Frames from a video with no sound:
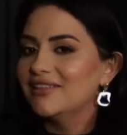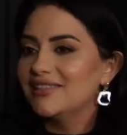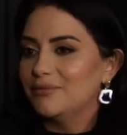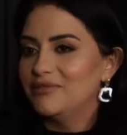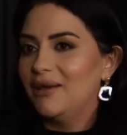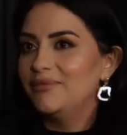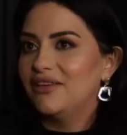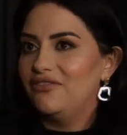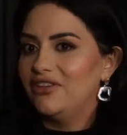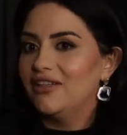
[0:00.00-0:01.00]
sometimes
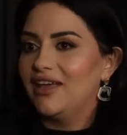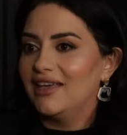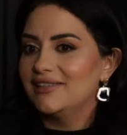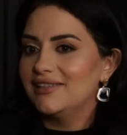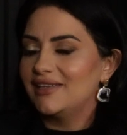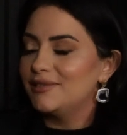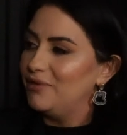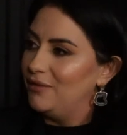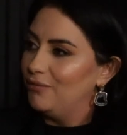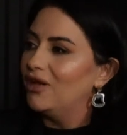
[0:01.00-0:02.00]
I feel like as
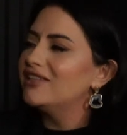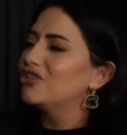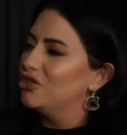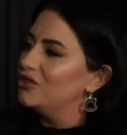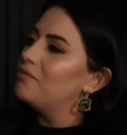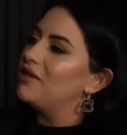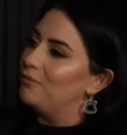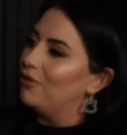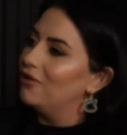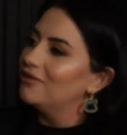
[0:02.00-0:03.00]
people, as good
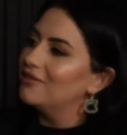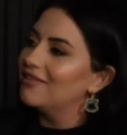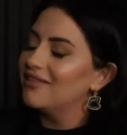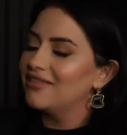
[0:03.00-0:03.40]
people,